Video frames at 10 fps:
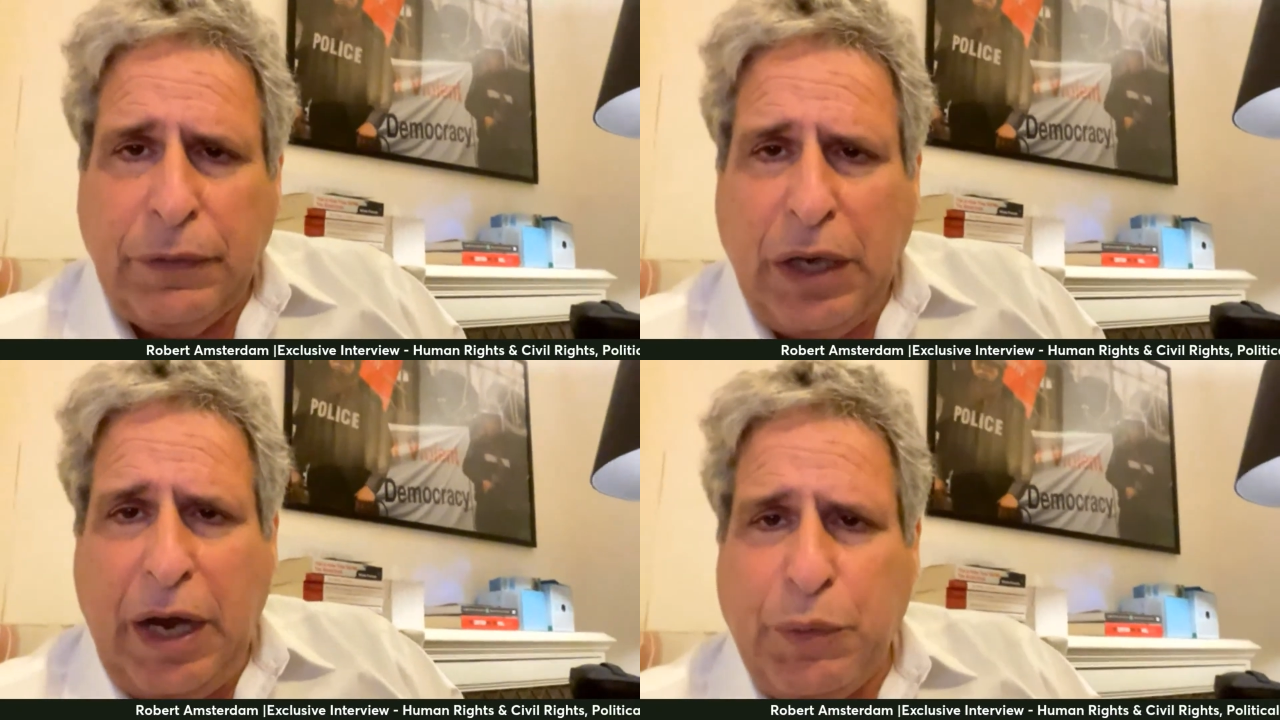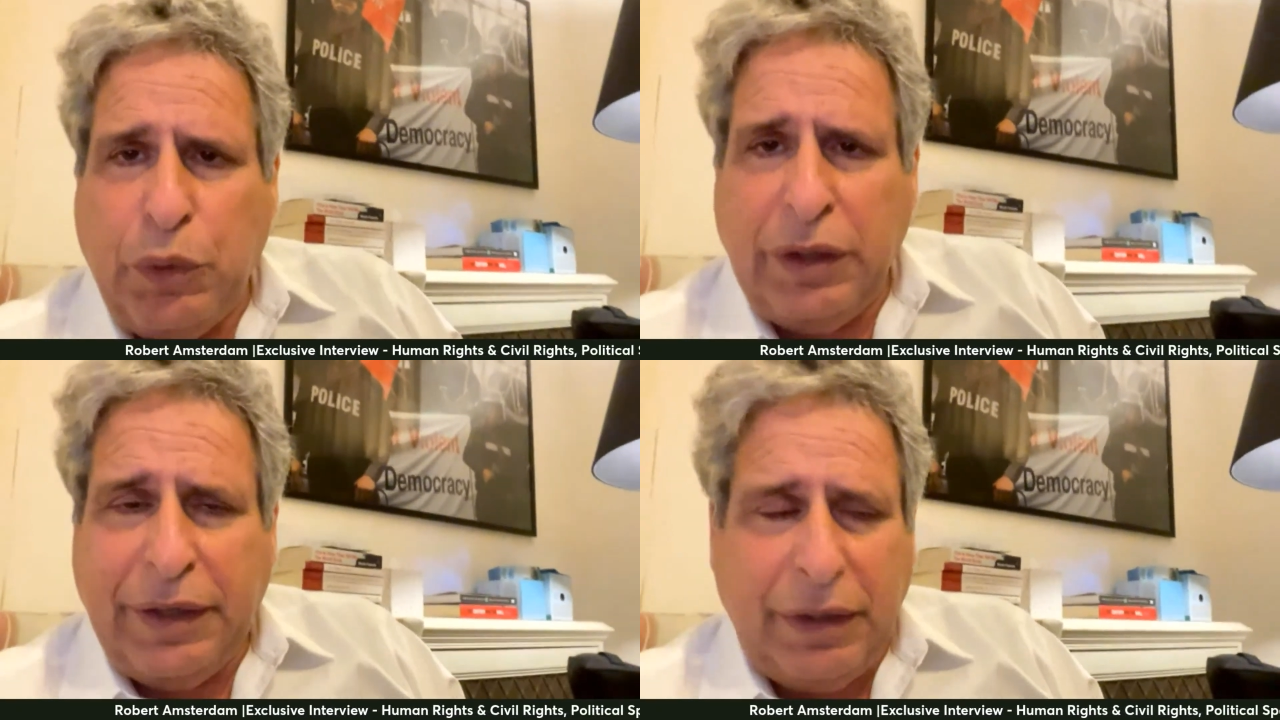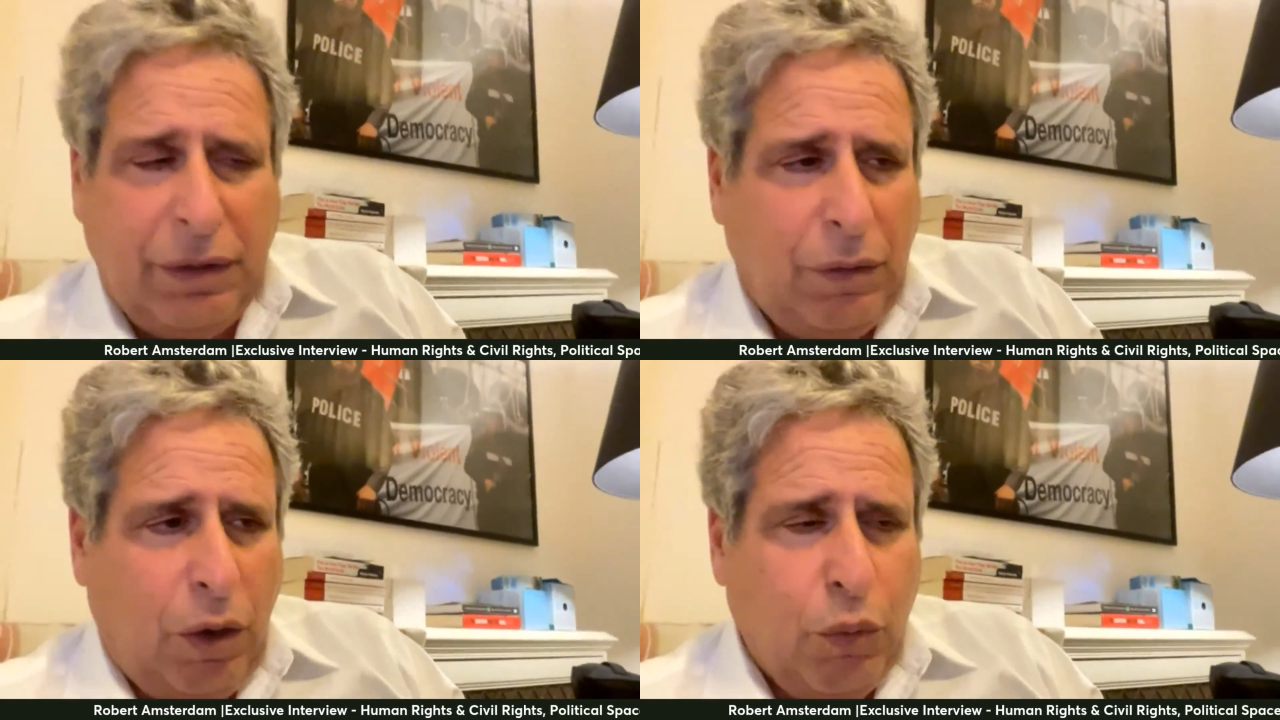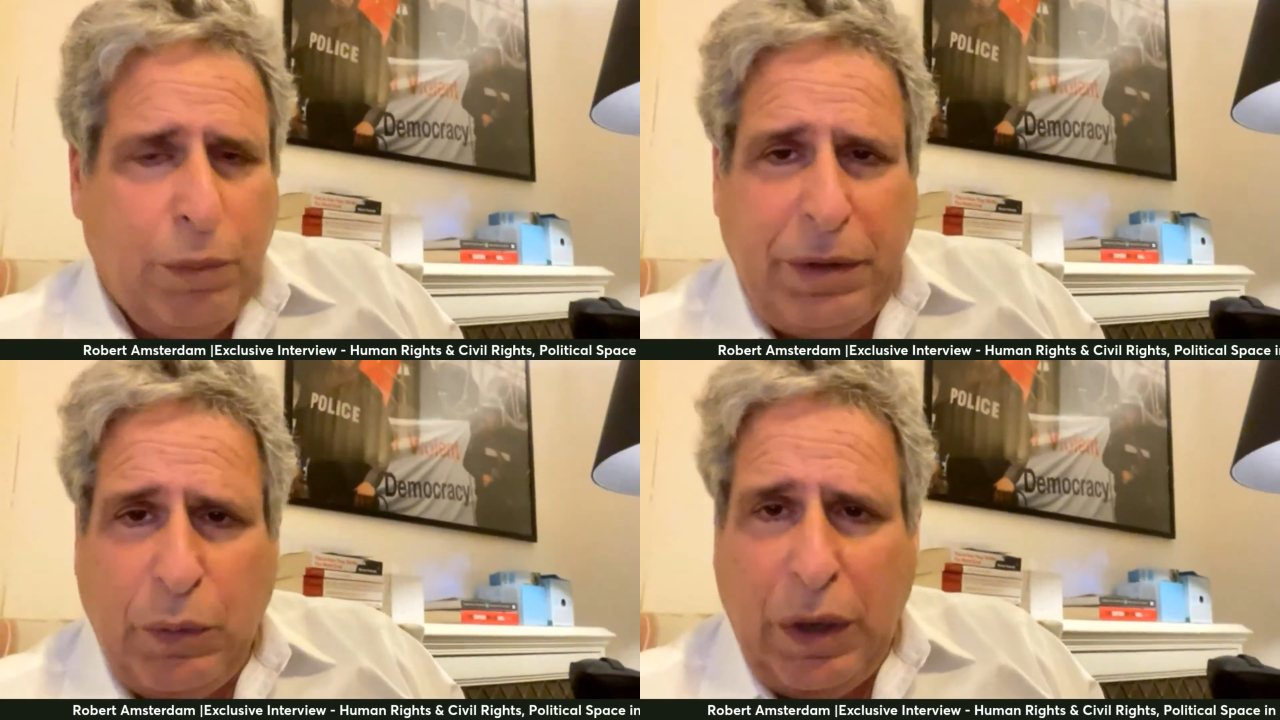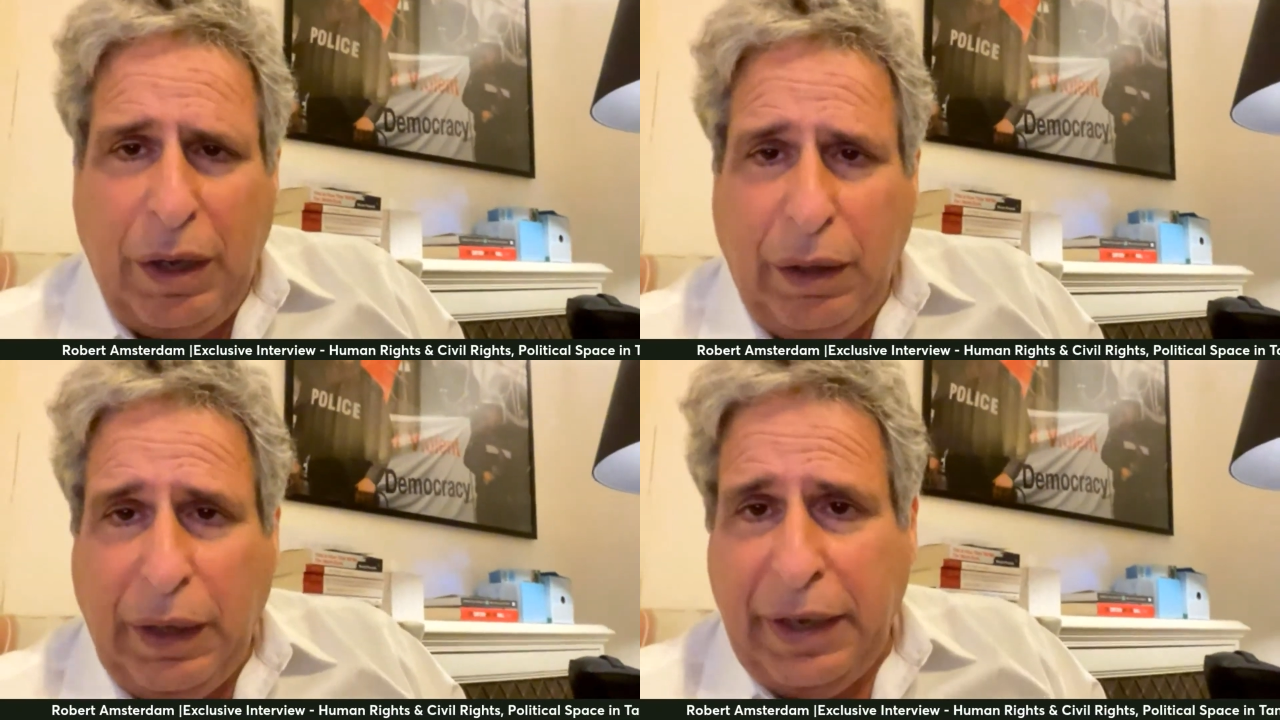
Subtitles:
God willing, all will be well.